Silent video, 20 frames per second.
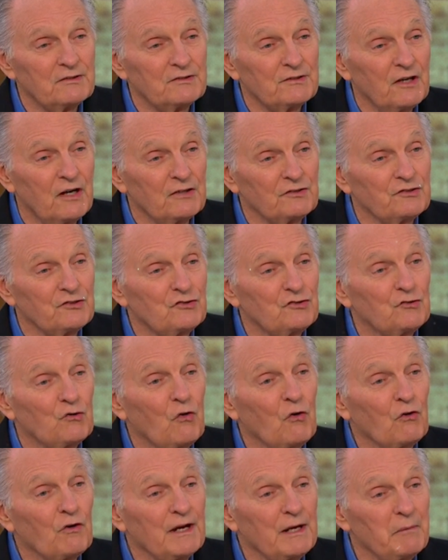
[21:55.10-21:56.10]
second book,
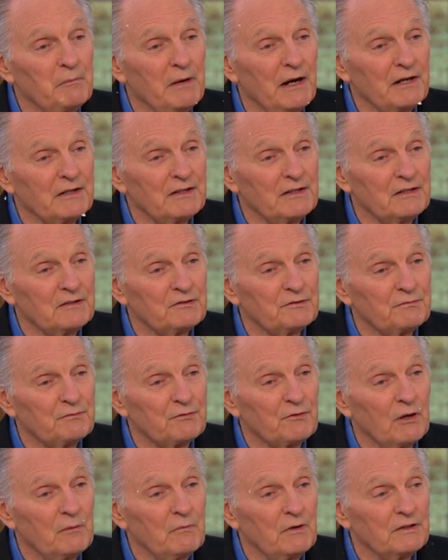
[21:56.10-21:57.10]
Things I
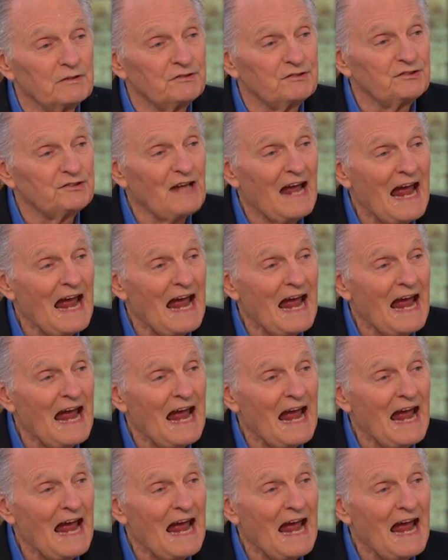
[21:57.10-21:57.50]
Overheard While Talking